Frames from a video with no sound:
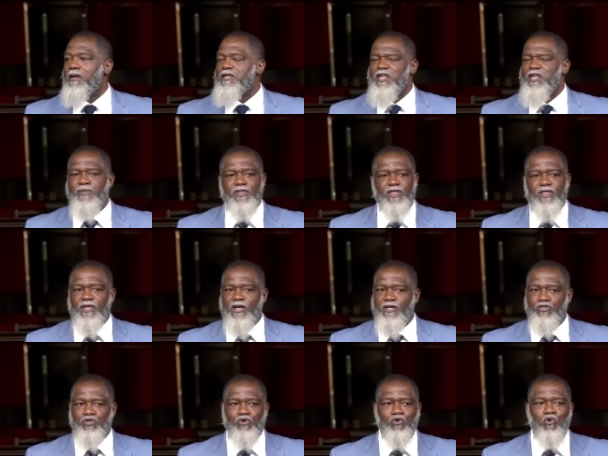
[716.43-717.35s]
Timothy,
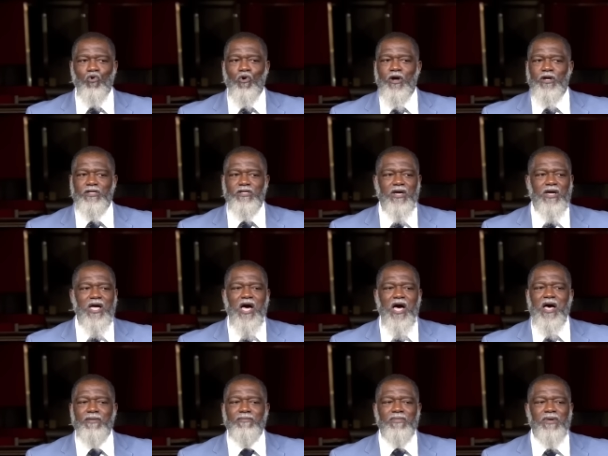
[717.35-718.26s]
there's going to
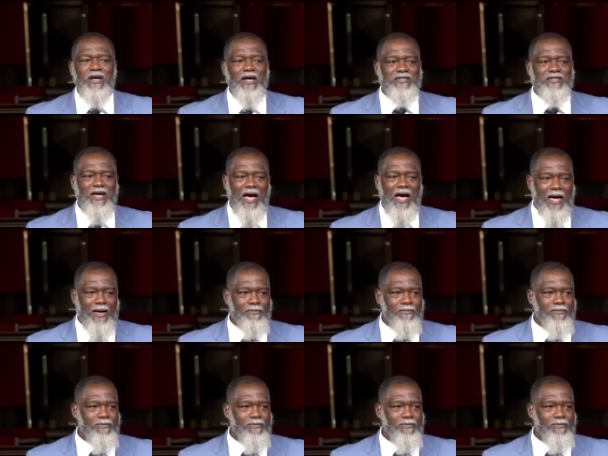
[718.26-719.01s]
come a time